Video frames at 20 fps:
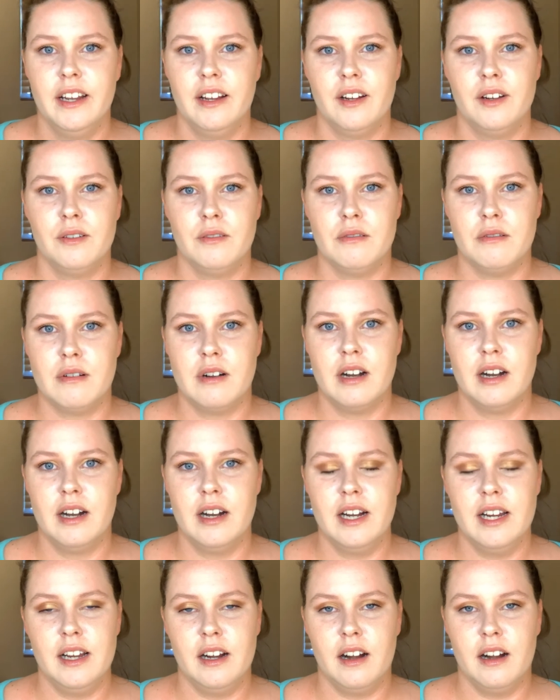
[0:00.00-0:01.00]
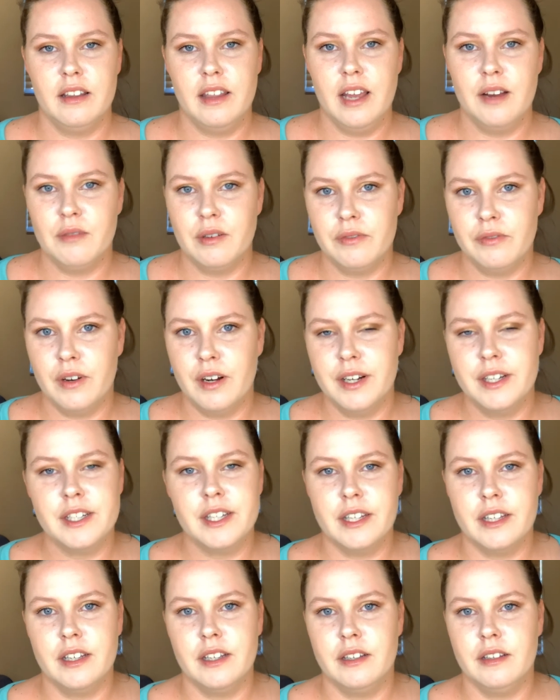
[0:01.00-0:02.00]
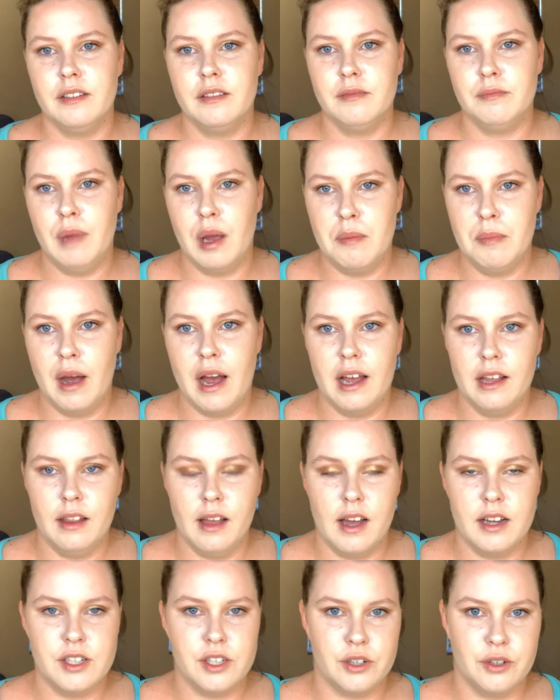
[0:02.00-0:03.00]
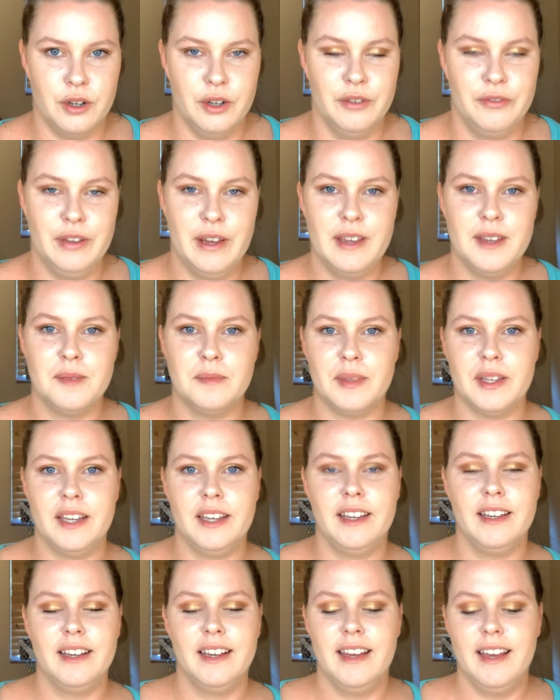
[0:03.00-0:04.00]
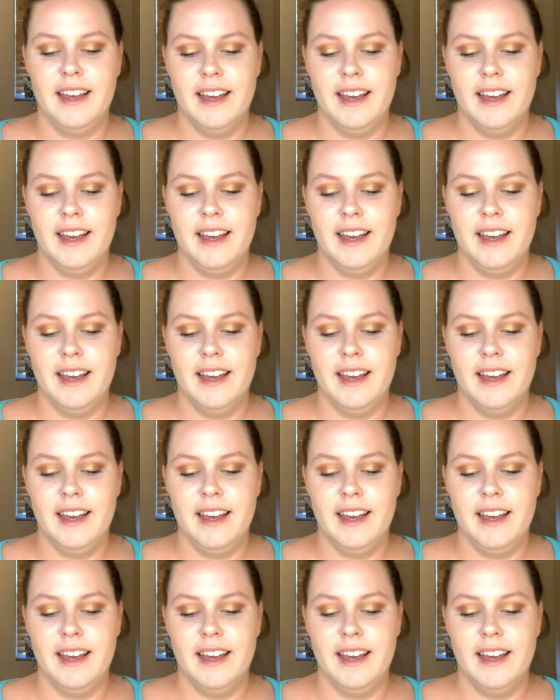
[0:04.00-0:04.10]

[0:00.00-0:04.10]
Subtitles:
Or are they referring to my biological family?